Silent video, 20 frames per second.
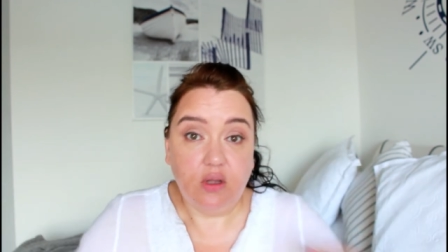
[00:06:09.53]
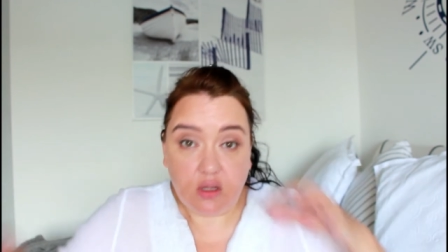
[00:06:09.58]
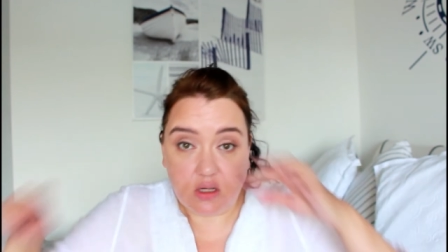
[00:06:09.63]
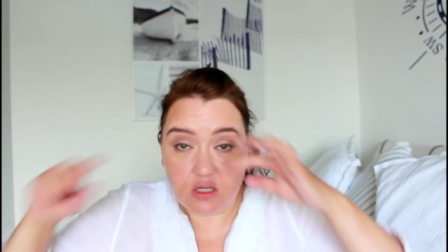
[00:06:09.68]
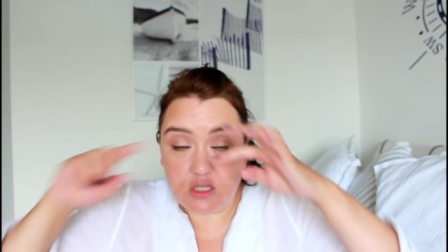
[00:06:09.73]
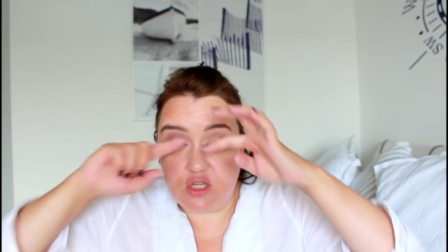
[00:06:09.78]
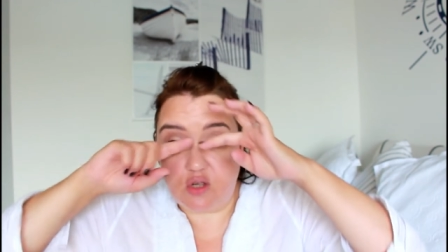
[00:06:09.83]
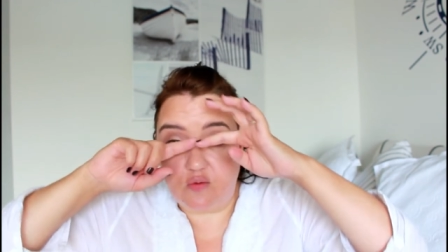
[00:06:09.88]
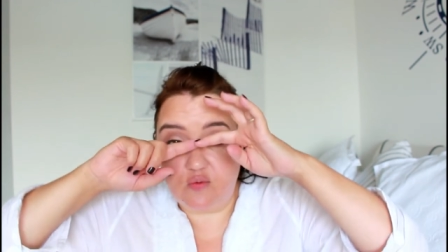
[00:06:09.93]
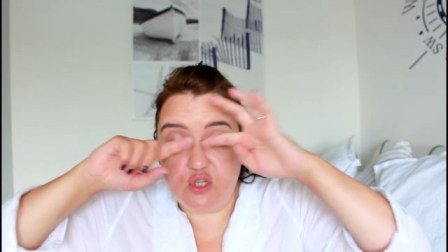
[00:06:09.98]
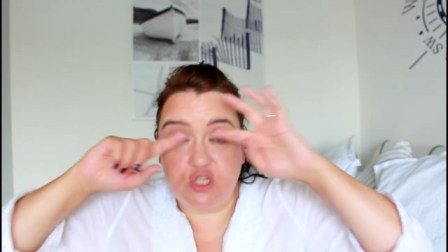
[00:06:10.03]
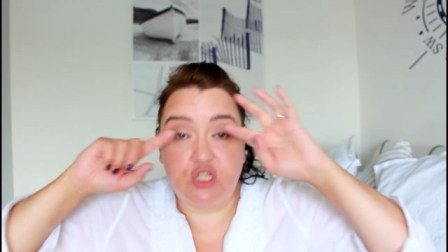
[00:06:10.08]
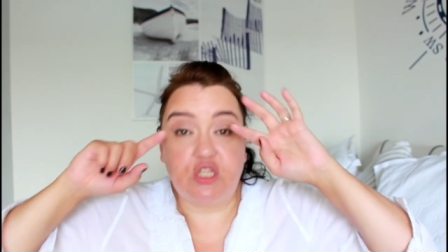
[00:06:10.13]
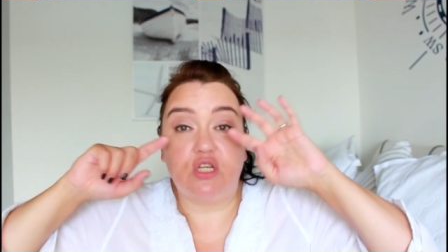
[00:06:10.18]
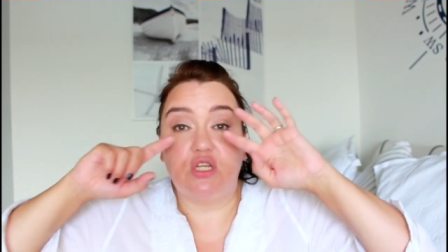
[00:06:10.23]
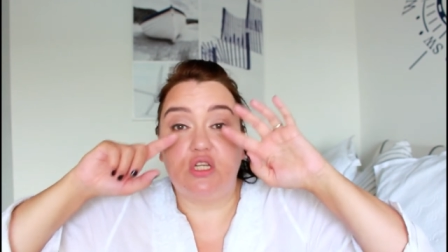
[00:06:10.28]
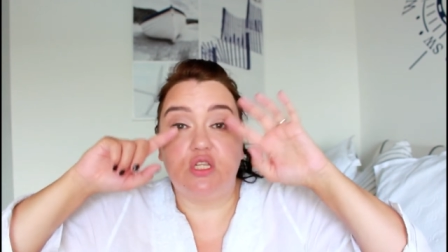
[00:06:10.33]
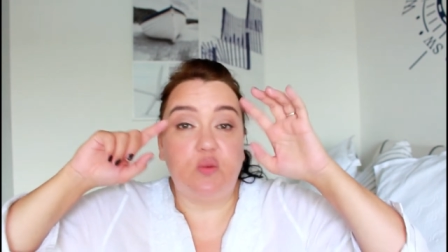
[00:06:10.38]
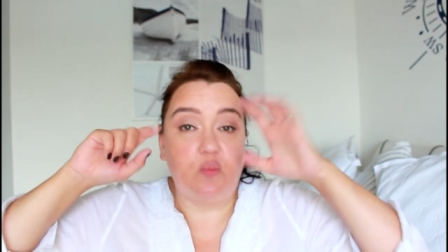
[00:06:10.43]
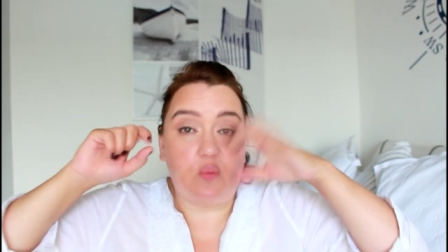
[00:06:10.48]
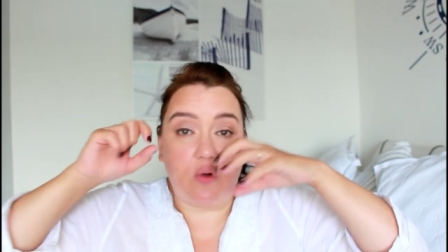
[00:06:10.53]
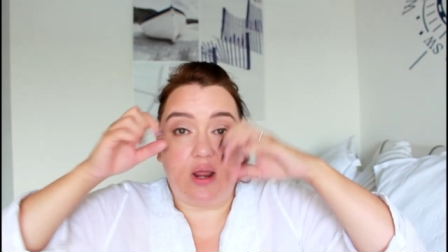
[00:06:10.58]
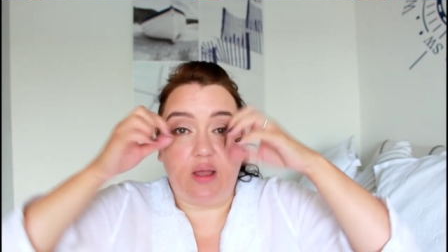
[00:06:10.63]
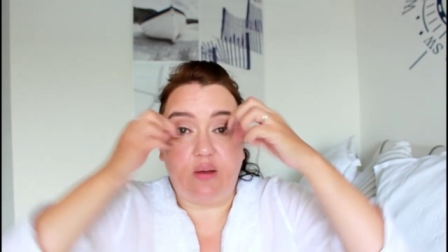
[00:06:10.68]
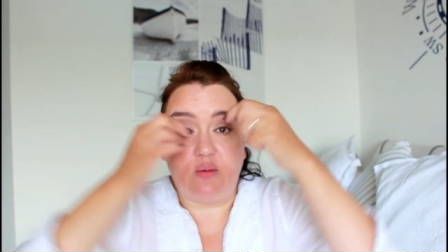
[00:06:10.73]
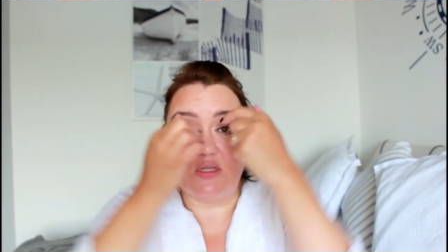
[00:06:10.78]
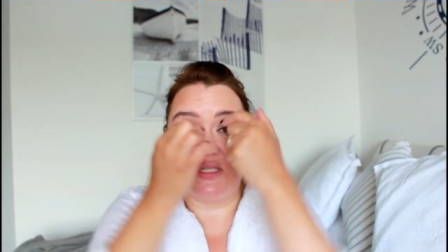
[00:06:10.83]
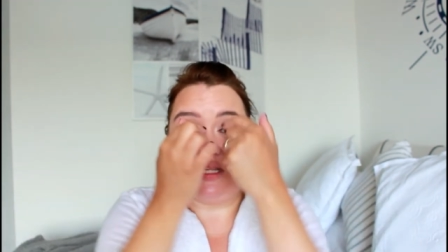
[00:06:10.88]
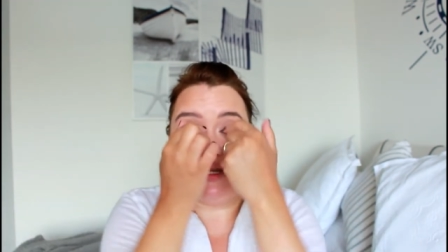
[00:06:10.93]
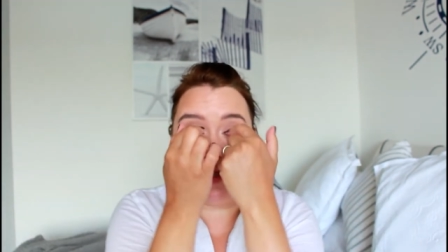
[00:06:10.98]
sort of just under the
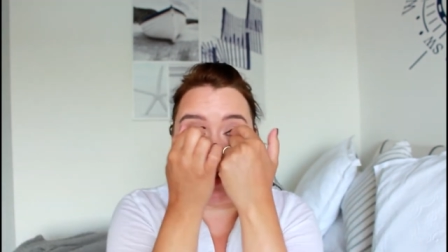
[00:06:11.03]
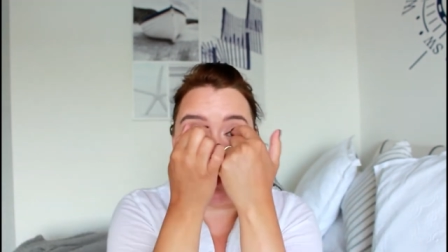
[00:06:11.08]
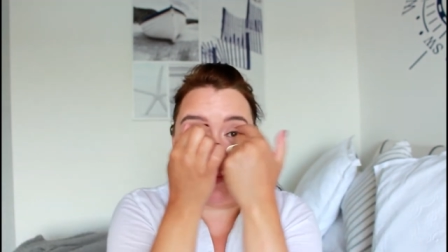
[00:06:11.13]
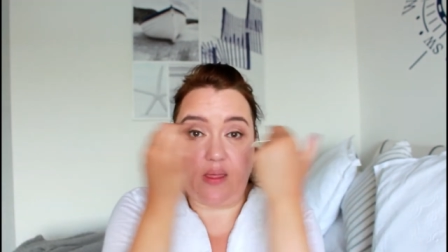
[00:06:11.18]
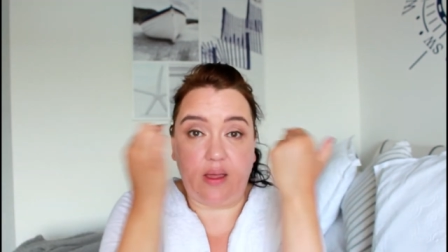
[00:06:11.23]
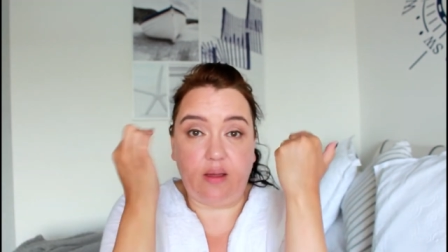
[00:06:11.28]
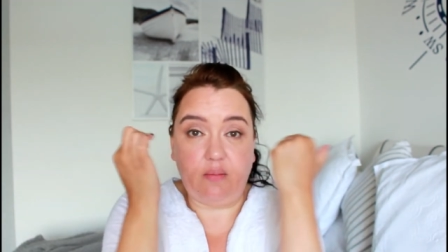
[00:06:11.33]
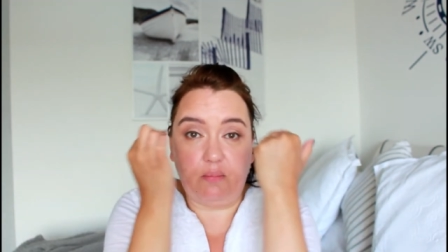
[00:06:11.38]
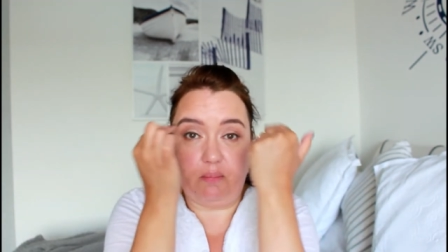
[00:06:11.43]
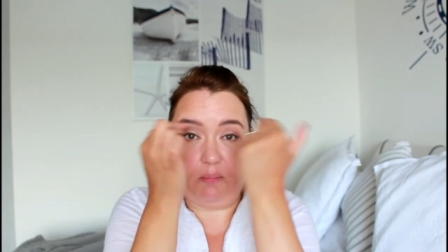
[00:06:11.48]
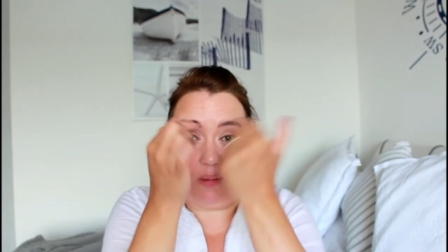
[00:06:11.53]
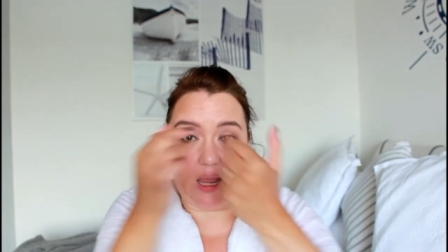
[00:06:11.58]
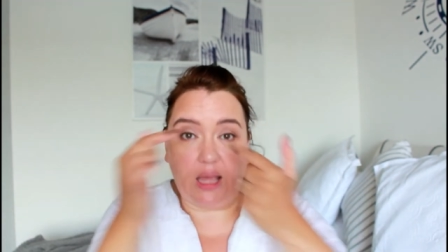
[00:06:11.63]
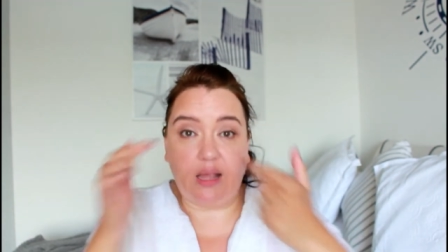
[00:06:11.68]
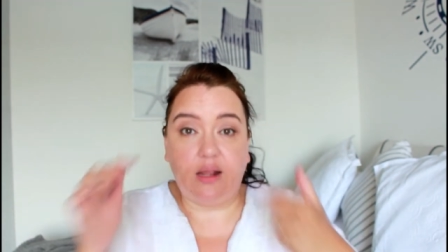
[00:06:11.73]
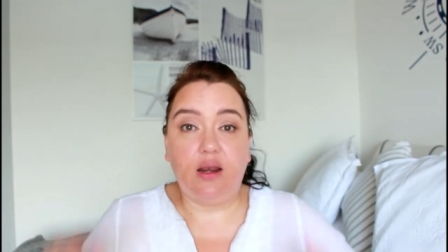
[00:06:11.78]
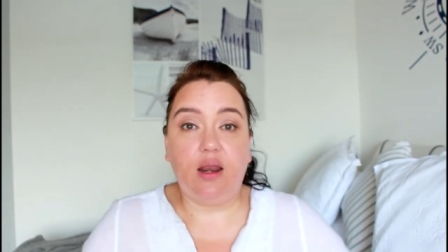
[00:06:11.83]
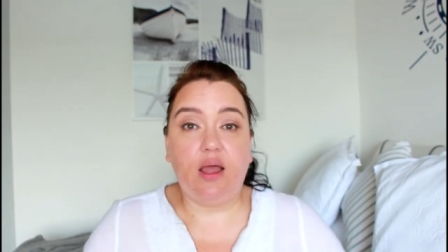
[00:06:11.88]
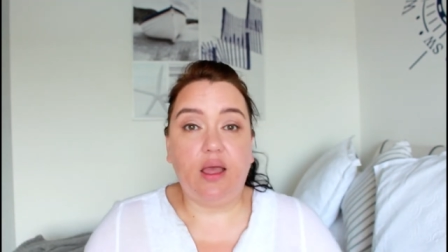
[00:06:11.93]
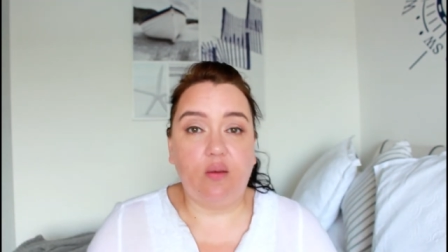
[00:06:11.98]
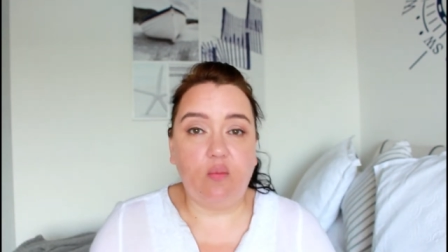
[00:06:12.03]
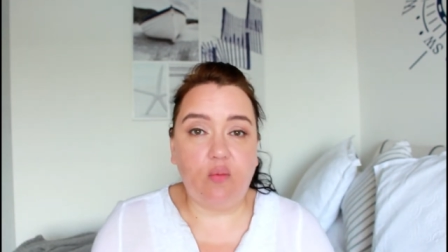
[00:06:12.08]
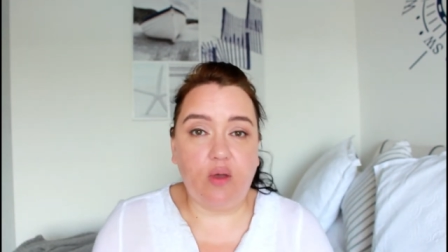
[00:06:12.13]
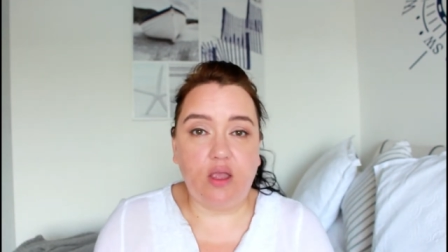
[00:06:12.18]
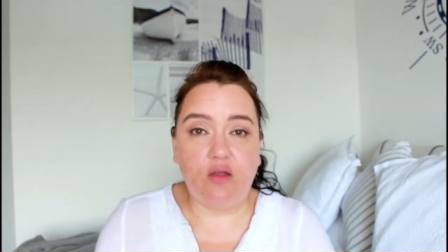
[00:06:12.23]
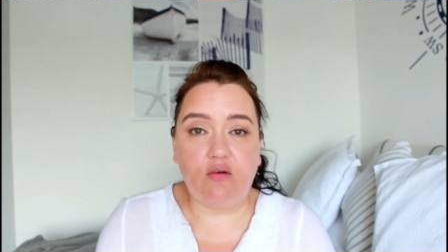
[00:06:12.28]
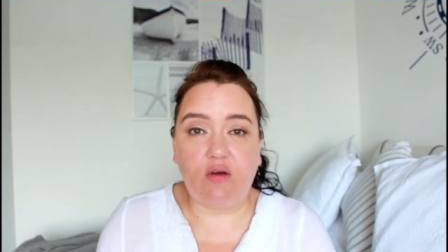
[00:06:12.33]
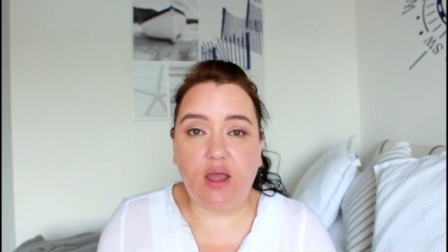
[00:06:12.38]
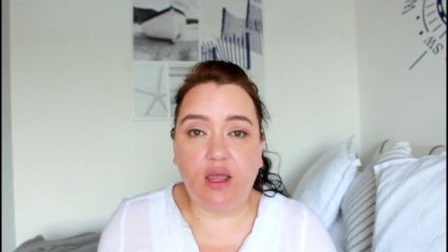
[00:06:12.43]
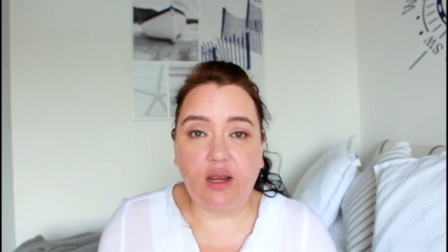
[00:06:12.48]
brows and you get that black line where
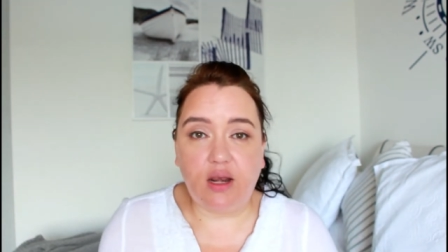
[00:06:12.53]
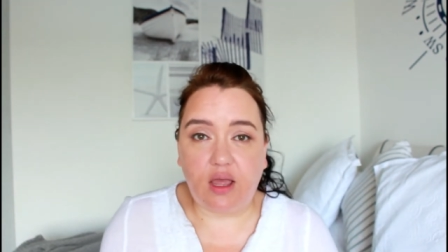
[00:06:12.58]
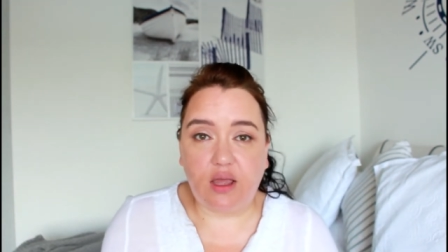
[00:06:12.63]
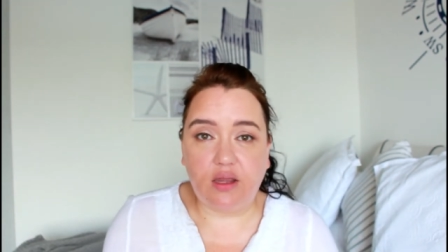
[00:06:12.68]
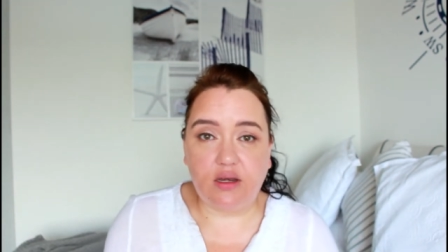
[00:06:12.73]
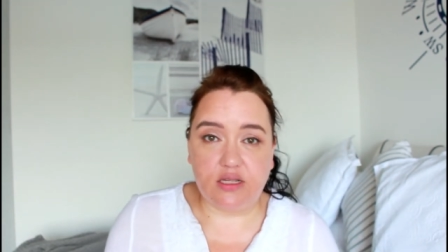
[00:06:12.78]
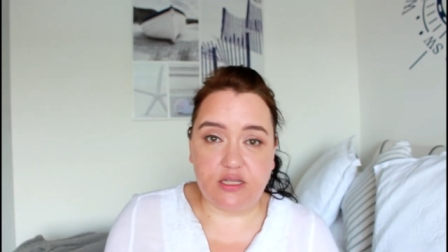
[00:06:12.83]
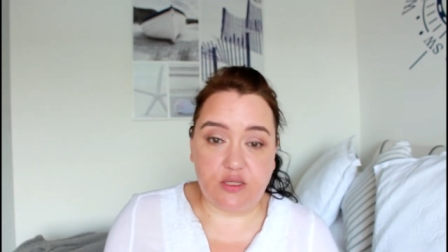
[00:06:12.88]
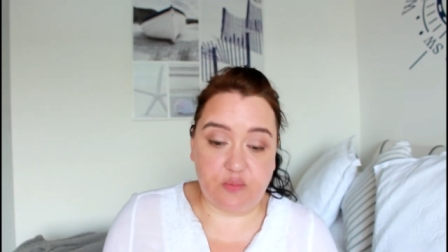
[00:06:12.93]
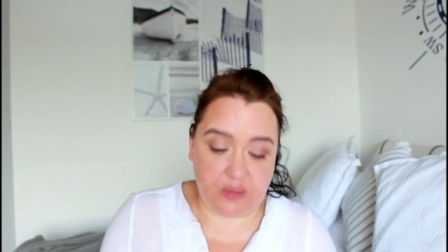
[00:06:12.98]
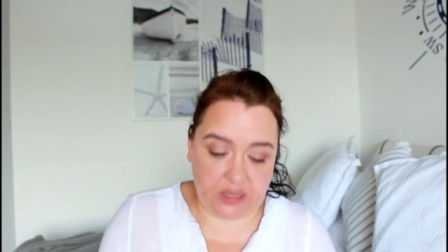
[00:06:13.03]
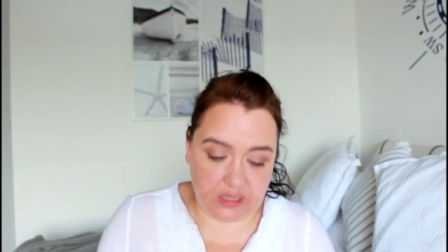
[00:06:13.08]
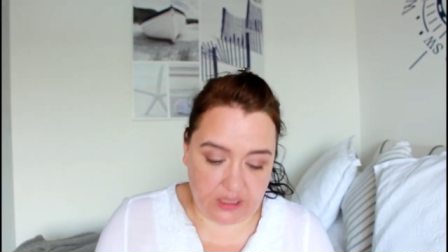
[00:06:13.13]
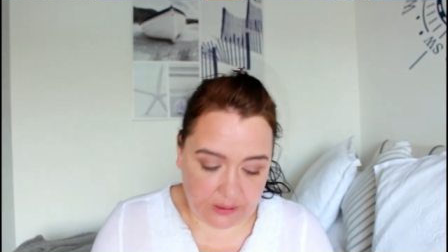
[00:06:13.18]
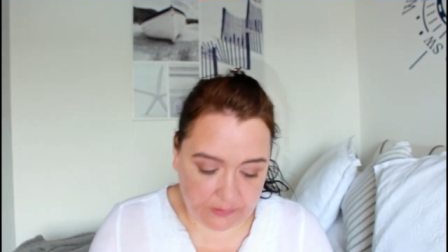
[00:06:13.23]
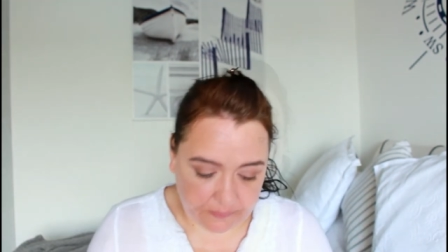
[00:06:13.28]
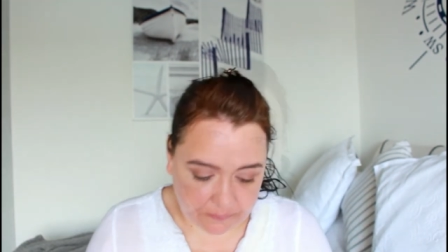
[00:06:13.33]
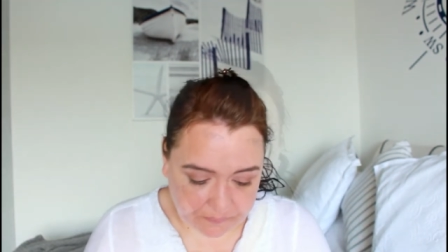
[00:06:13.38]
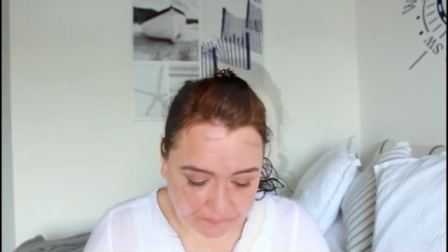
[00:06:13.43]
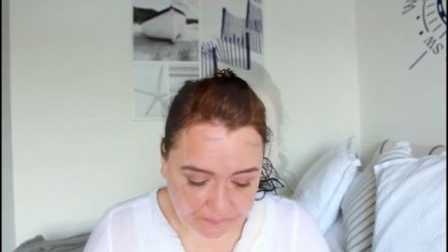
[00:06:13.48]
your eyeliner's been.